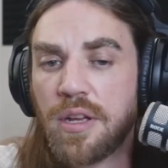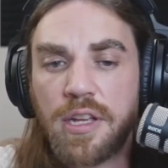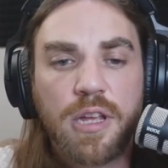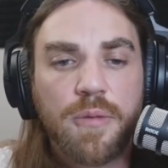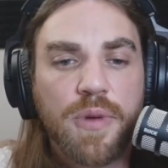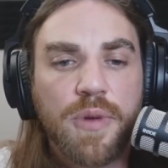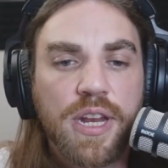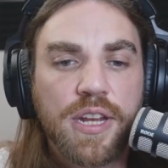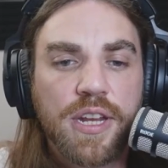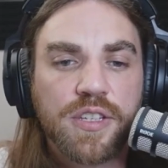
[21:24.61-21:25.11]

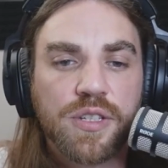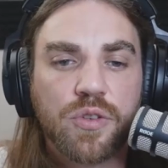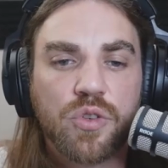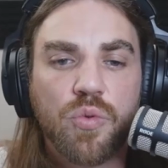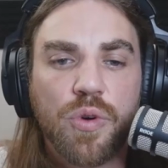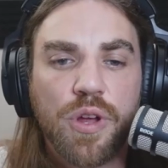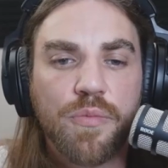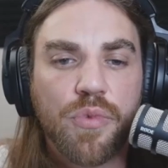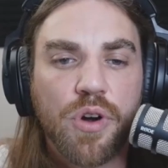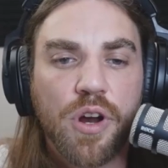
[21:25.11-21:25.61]
him and his
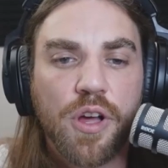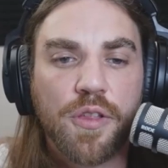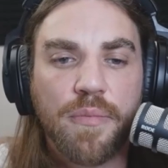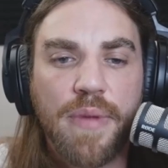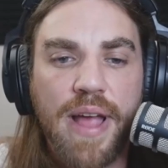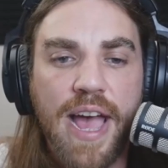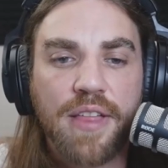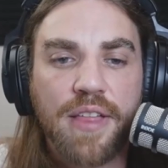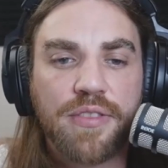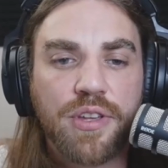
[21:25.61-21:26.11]
twin brother
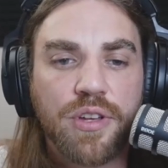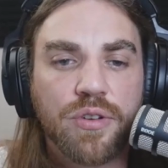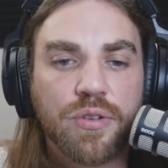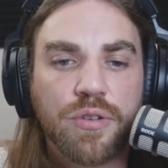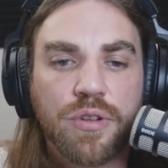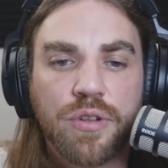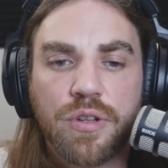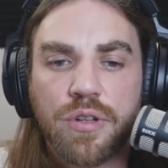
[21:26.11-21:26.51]
Matthew.